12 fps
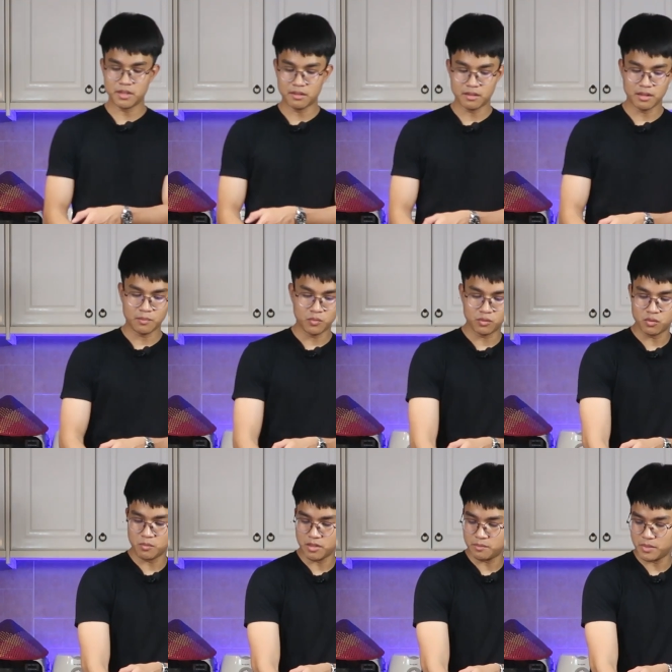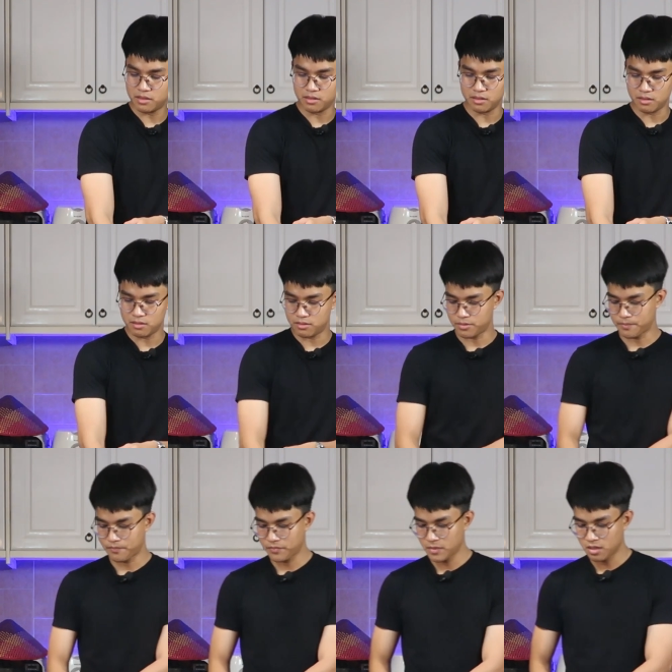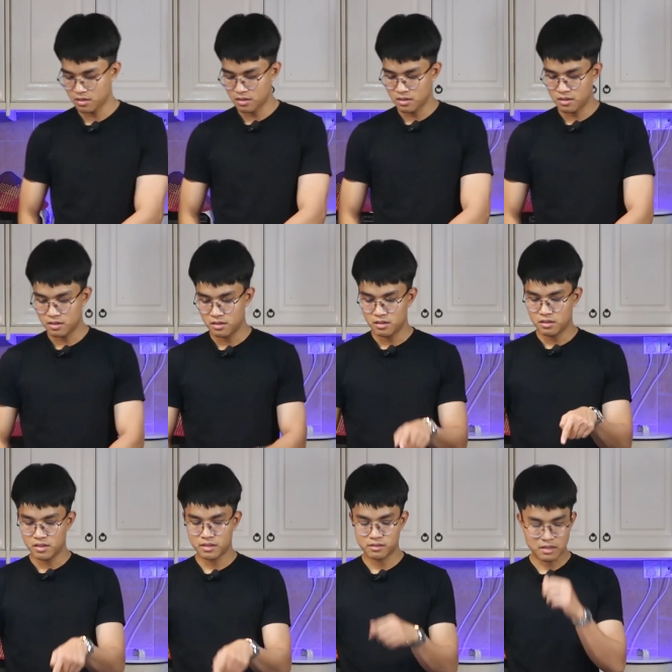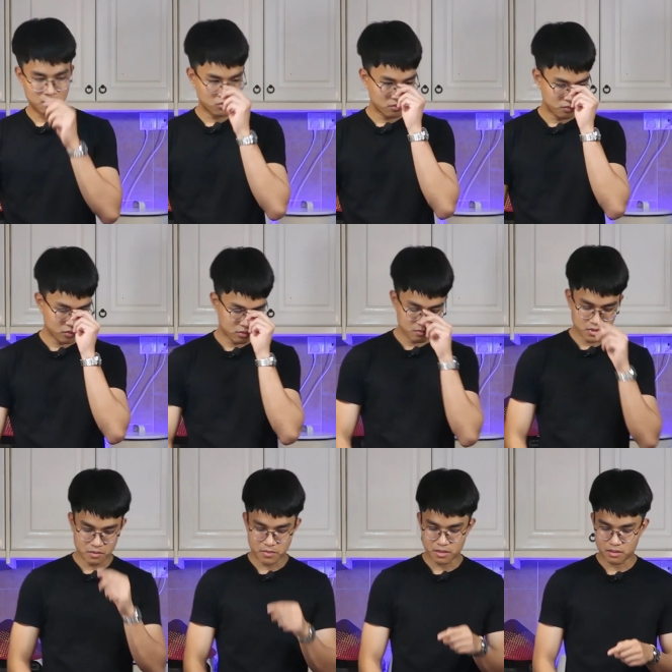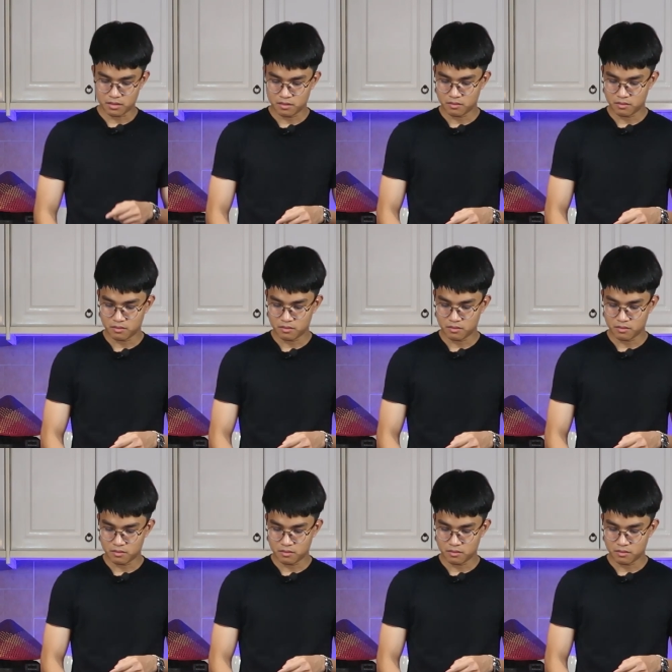one I think I put too much butter. So next time don't put too much butter.